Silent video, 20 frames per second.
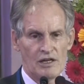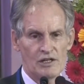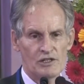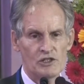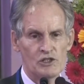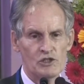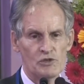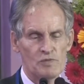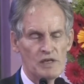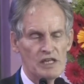
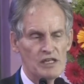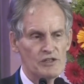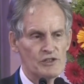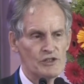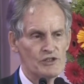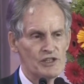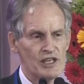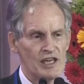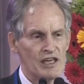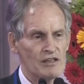to speak
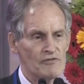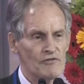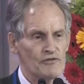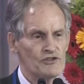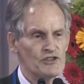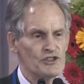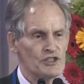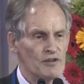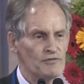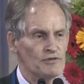
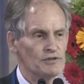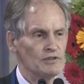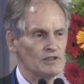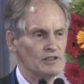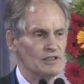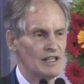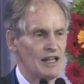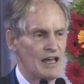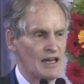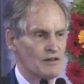
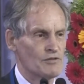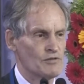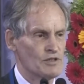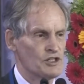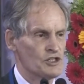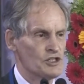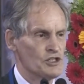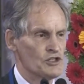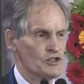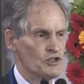several
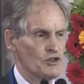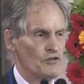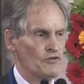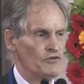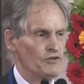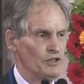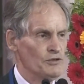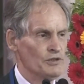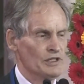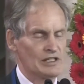languages
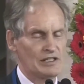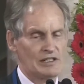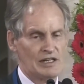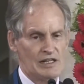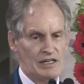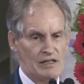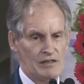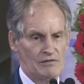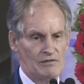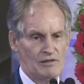
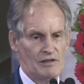fluently.